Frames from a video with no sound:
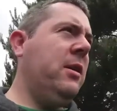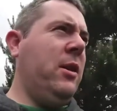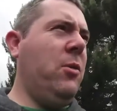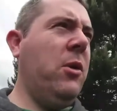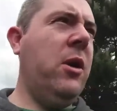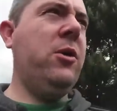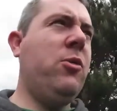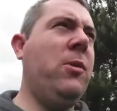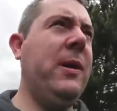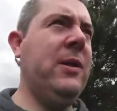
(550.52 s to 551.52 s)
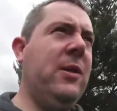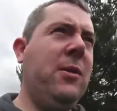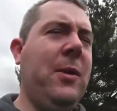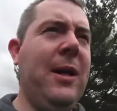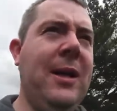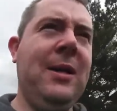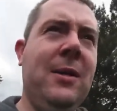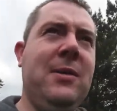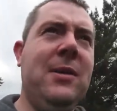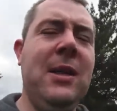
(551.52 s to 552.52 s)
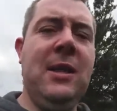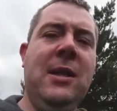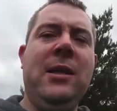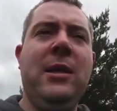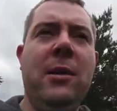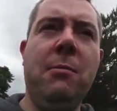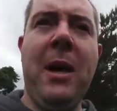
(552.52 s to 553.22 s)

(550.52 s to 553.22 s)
Now the one I'd probably do is the